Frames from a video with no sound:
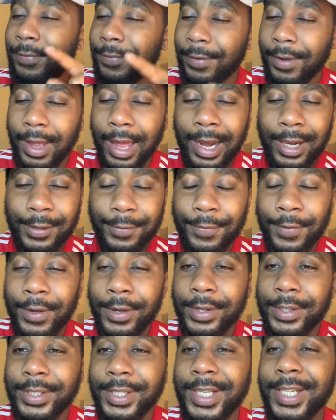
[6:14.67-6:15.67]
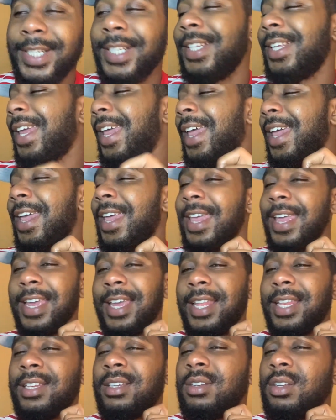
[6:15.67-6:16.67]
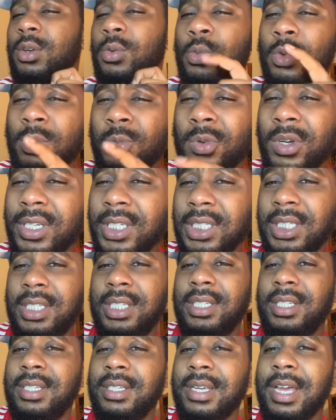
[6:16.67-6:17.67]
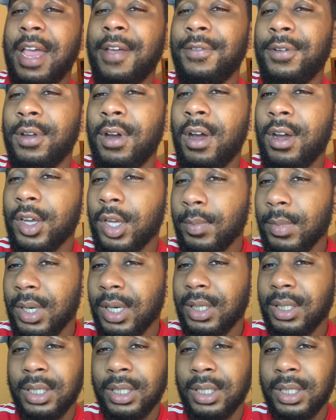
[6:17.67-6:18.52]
Alex Ferguson and Woodward having an argument.